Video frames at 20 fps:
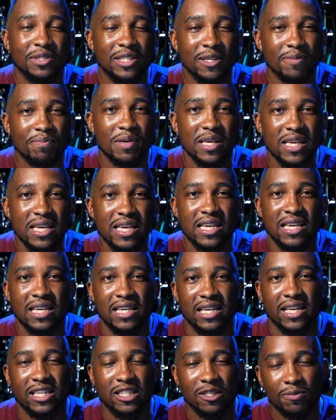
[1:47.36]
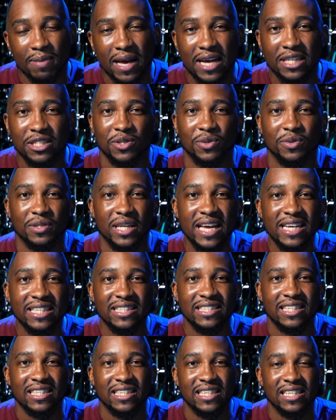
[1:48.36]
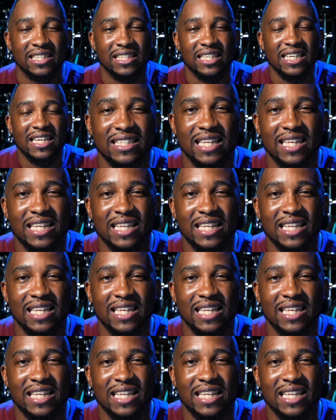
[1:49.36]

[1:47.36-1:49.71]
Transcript: to be his special nation.